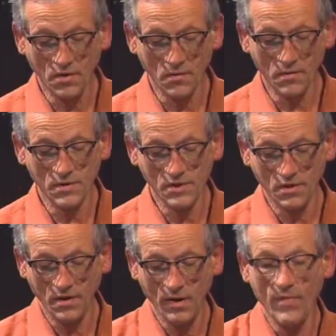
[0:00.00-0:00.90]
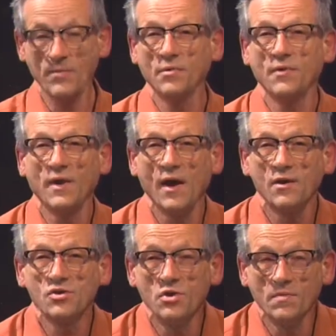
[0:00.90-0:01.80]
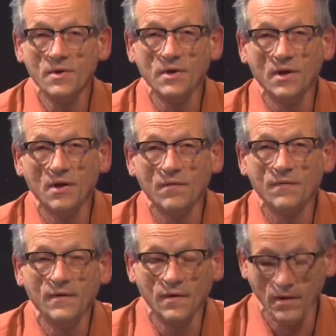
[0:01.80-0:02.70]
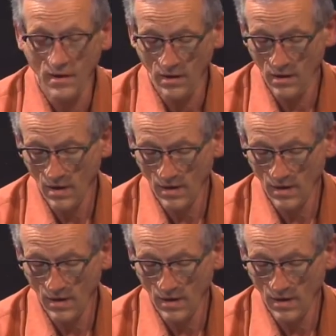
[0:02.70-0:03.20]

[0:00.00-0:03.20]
who is a member of the Action Committee of the